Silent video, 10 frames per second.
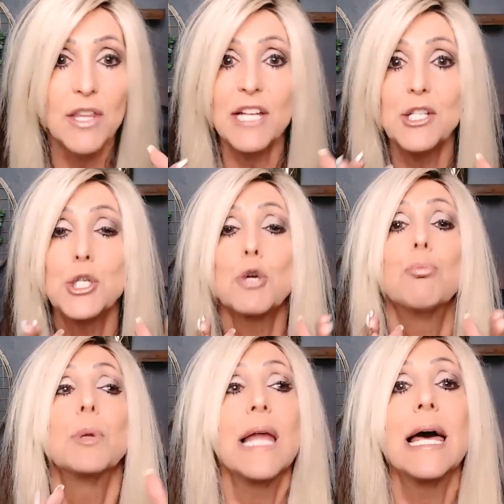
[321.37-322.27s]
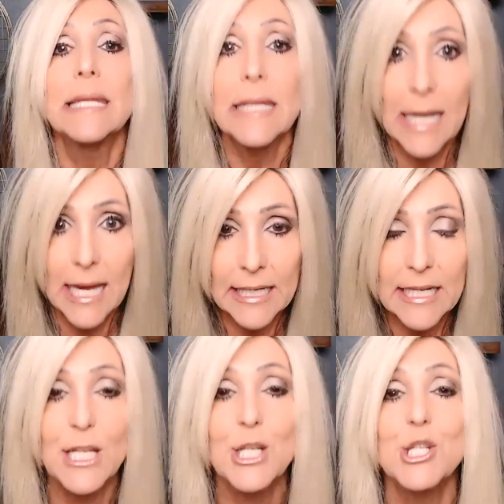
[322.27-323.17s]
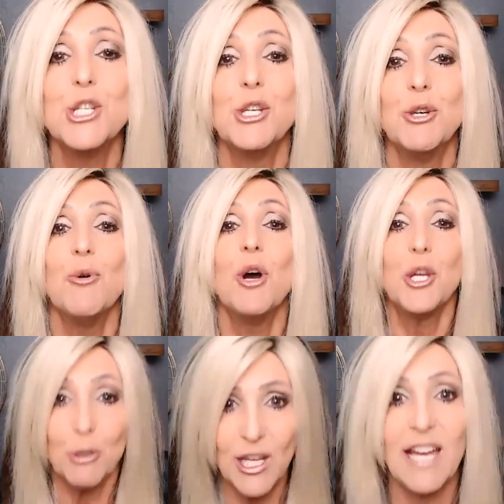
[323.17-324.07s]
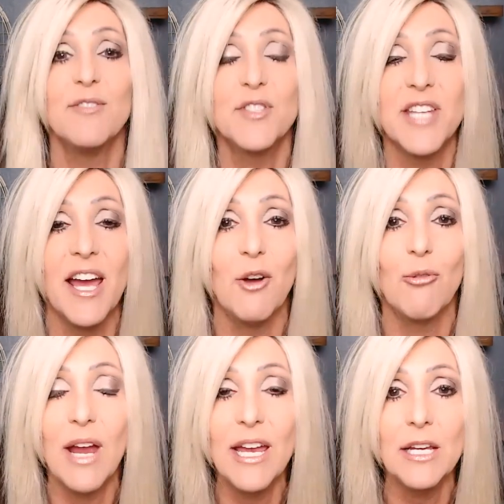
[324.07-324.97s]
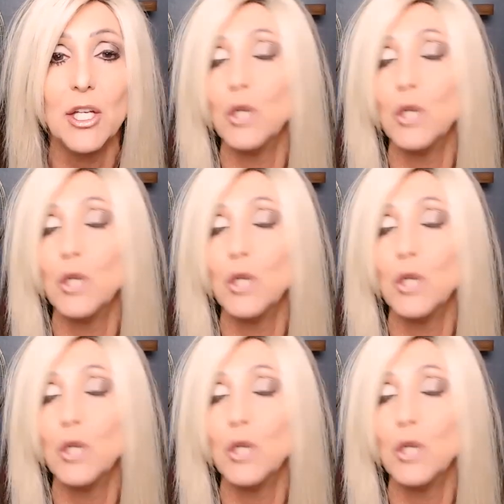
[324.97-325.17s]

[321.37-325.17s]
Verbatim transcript: That's your bloodline into your lifestyle, right?